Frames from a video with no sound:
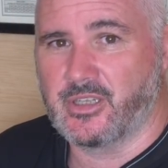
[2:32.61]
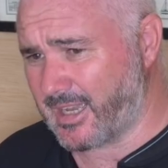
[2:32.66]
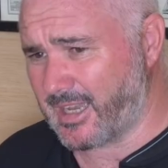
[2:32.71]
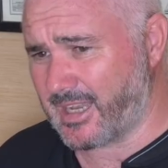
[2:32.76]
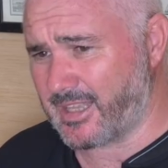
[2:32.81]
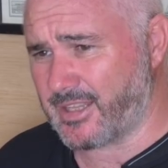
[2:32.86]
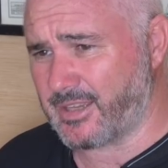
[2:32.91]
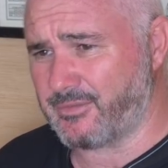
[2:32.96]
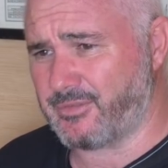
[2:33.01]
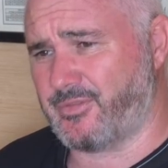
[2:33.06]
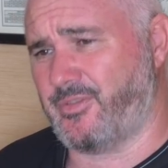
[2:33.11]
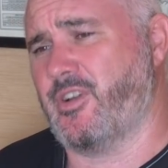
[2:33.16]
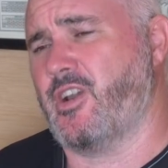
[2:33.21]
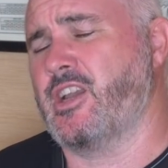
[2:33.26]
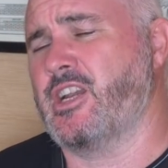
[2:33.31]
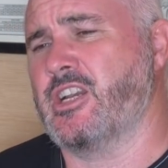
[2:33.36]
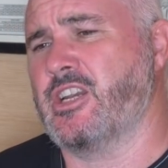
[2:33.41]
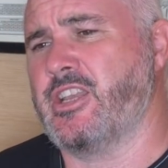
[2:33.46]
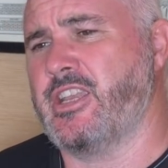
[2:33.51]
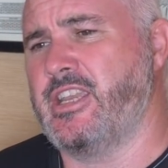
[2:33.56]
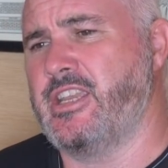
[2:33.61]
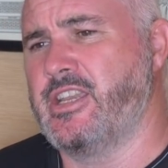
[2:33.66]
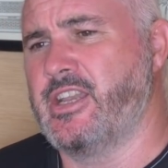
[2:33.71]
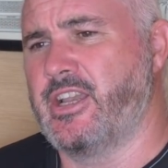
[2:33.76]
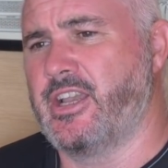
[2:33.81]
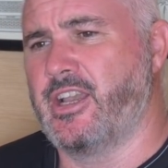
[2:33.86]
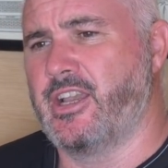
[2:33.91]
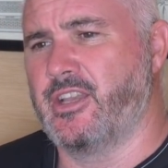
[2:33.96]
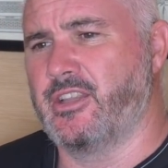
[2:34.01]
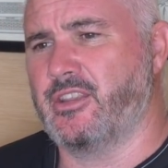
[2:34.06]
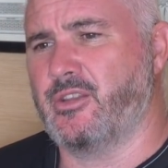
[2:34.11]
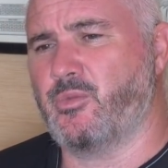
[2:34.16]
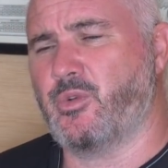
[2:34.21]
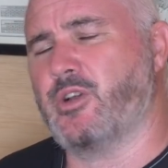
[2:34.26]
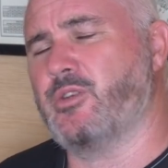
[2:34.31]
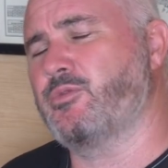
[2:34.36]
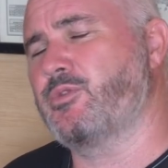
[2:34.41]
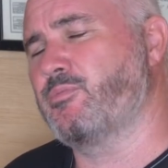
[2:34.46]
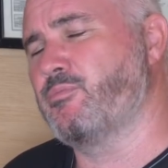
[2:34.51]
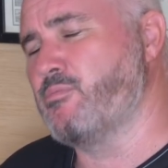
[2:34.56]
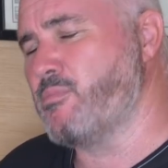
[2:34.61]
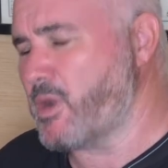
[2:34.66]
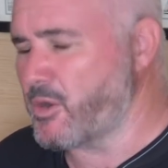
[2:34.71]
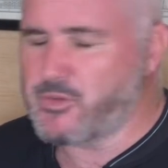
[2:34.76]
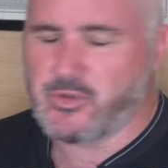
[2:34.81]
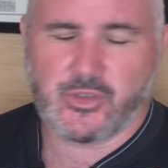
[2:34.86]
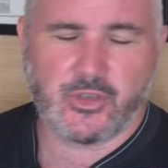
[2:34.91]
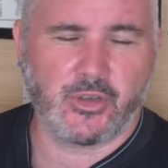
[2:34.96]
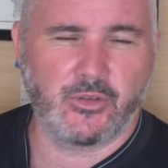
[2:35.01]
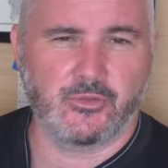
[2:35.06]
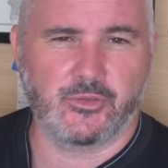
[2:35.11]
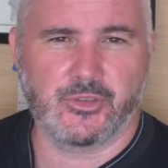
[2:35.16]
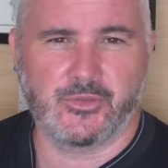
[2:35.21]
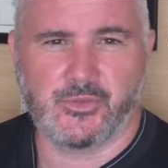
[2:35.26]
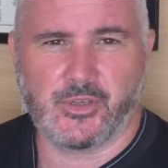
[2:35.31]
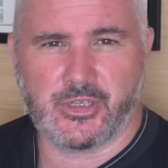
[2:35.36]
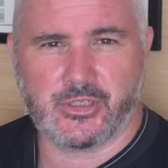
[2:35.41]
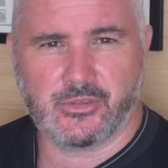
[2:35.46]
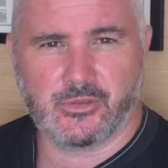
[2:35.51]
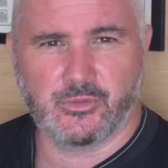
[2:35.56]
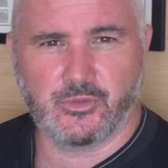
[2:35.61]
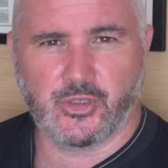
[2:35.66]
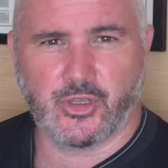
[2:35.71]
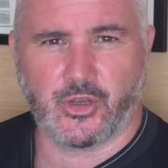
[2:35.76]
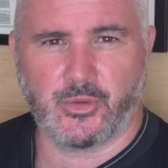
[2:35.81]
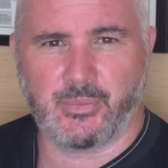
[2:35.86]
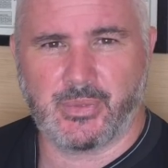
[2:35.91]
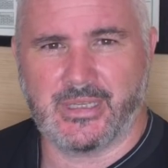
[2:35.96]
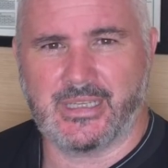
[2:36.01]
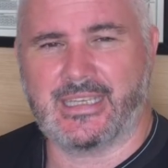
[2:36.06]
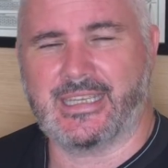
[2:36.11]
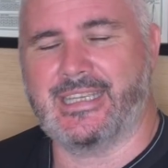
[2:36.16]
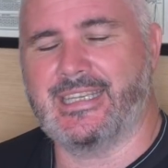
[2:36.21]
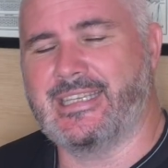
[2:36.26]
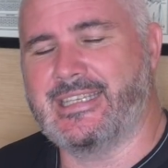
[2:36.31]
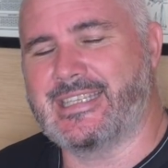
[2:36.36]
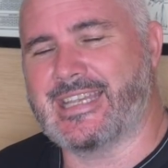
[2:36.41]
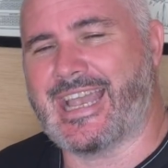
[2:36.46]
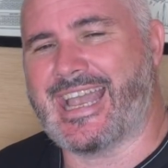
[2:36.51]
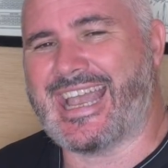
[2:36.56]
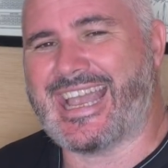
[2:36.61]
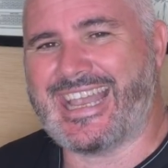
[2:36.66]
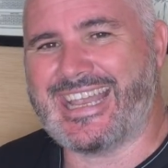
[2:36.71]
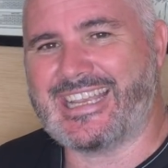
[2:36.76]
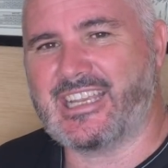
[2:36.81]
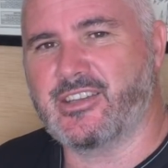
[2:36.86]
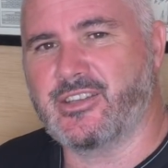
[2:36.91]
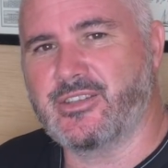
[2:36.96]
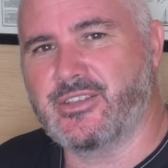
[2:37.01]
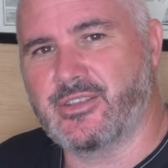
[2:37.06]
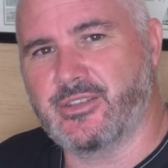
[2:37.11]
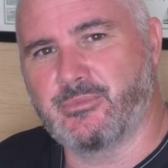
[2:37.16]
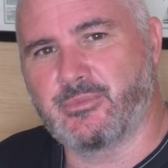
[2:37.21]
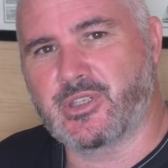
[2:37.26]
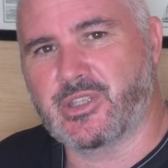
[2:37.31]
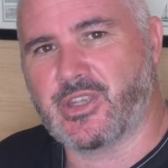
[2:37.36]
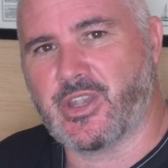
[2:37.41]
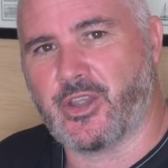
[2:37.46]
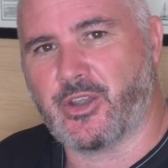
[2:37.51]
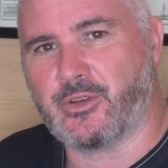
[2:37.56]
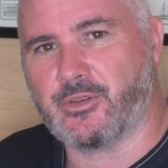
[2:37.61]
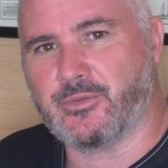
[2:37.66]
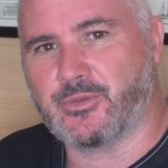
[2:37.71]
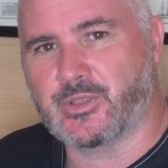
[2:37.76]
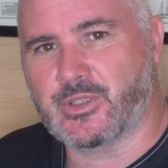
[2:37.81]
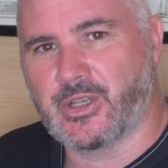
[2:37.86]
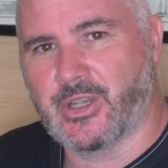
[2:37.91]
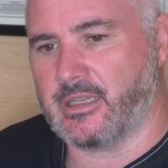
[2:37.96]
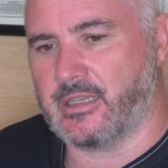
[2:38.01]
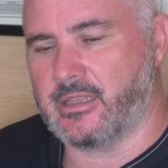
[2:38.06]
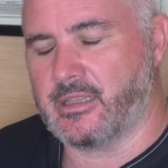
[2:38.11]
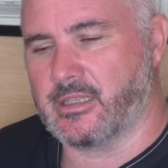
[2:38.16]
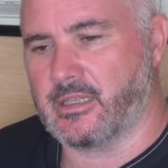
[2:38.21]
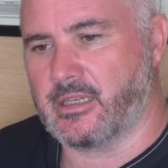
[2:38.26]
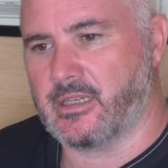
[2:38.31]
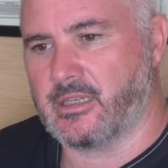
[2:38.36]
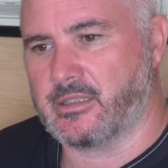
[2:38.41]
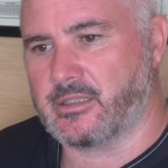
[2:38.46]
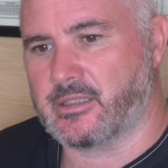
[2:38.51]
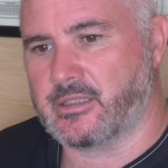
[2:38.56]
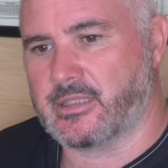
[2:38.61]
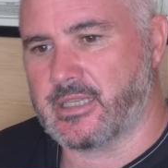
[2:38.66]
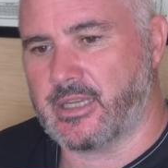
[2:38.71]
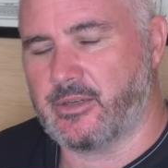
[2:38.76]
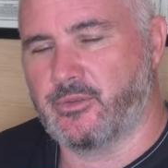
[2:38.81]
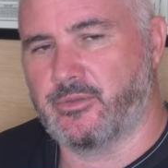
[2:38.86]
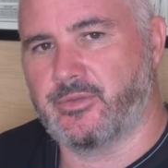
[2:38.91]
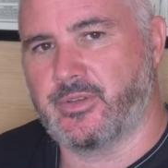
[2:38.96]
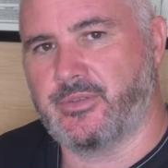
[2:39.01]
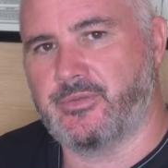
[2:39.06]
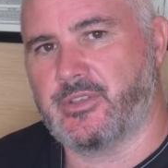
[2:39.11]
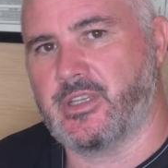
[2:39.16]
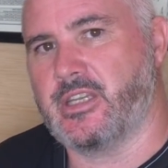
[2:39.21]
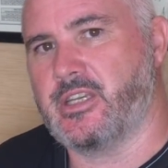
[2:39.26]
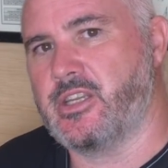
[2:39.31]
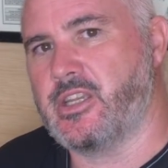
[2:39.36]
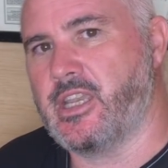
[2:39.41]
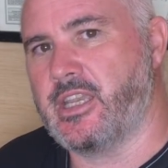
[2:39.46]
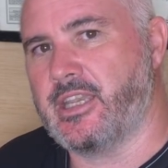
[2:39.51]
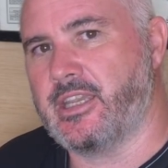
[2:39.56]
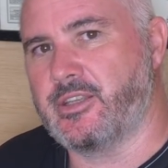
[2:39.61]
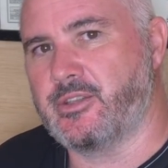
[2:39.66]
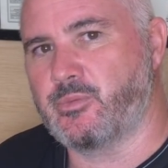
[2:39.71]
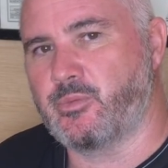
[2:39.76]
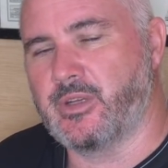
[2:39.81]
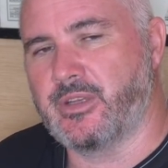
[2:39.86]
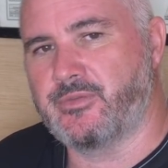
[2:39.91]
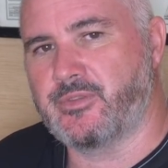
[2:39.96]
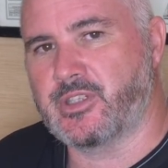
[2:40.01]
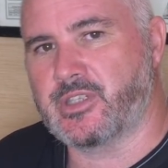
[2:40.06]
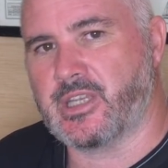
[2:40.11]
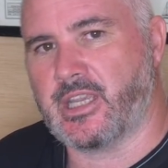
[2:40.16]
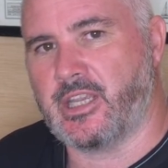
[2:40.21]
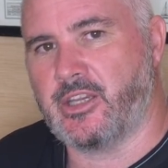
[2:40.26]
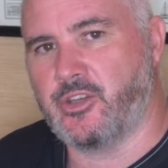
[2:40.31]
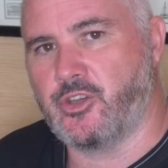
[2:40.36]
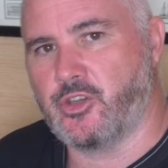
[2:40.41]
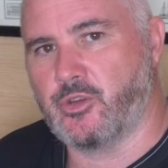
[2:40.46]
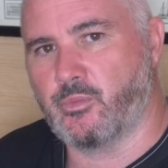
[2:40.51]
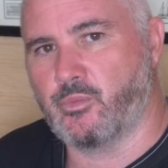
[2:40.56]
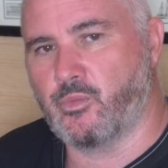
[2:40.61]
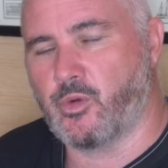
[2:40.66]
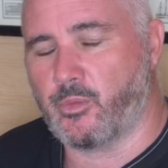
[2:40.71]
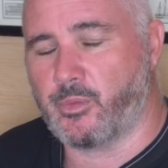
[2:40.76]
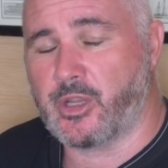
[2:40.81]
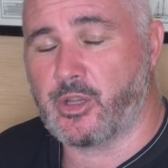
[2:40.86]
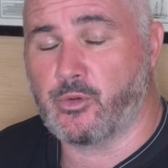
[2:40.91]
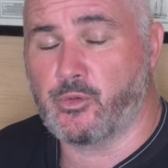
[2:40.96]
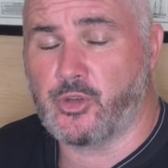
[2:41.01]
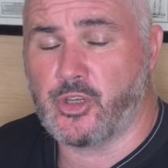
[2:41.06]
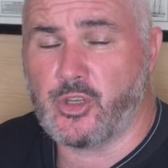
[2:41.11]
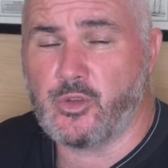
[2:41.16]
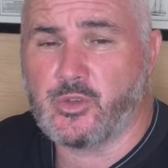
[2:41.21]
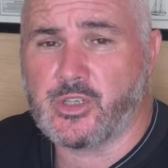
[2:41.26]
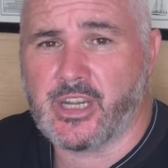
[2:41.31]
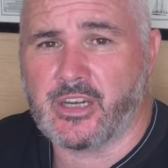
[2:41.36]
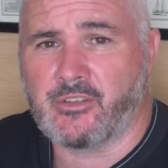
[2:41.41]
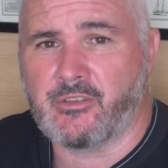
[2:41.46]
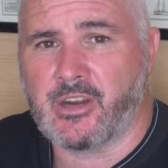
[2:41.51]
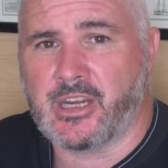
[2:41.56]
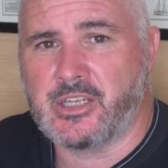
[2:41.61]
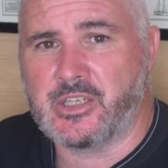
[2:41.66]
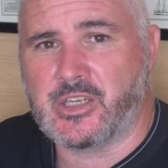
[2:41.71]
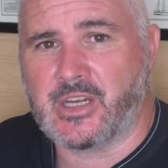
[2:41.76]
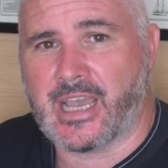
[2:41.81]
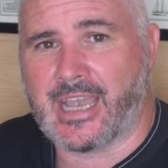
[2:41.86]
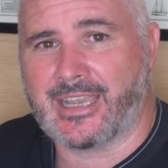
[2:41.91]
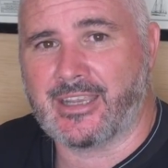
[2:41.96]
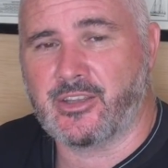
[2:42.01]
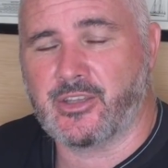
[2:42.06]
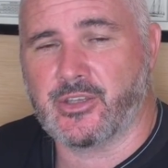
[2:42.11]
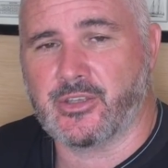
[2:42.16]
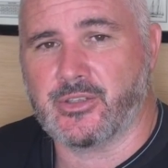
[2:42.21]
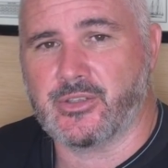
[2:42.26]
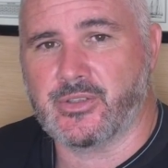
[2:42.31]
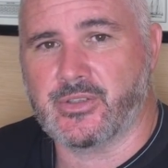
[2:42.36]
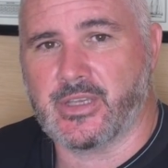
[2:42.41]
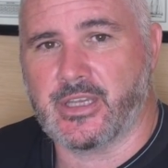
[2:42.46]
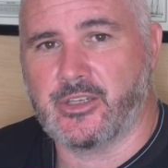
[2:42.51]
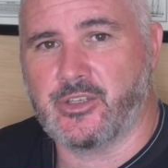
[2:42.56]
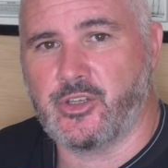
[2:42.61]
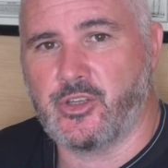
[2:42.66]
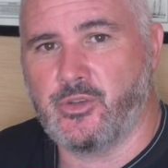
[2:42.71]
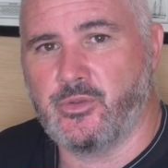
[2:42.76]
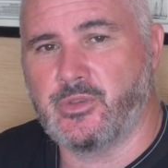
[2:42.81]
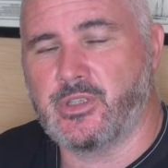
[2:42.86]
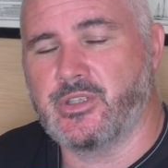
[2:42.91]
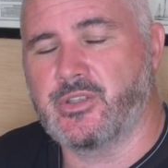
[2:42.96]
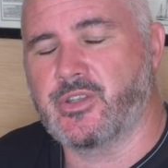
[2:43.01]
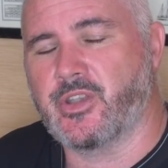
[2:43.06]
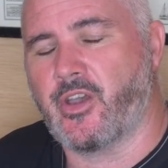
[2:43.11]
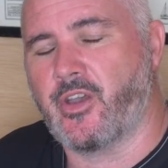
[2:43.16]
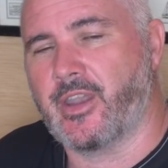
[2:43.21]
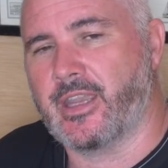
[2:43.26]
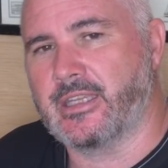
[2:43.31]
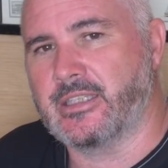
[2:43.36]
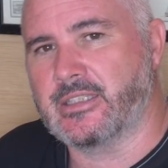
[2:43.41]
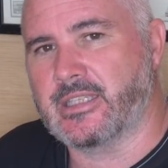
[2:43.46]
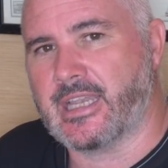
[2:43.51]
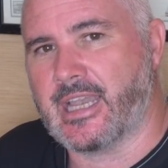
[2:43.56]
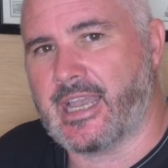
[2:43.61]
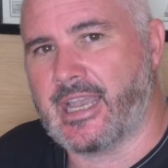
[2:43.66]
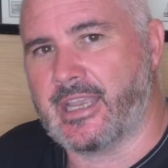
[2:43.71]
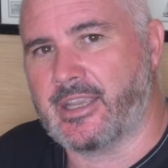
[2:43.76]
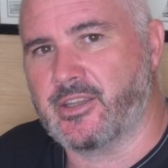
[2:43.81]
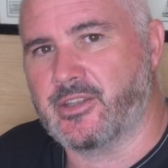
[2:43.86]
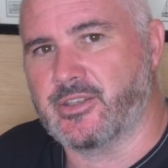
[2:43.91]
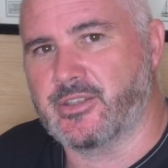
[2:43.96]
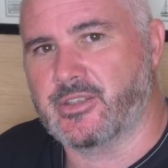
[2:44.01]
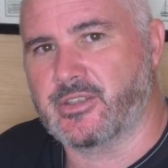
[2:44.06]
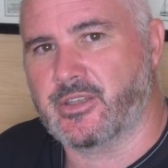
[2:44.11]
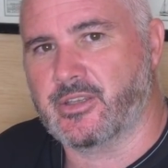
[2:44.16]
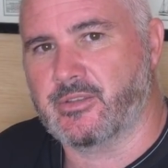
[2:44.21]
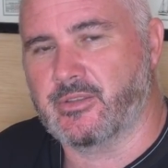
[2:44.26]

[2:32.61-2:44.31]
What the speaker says: And then finally, the world's most controversial topic is anchors themselves. In the last 10 or 15 years, we've seen what we call new generation anchors. They're new designed anchors.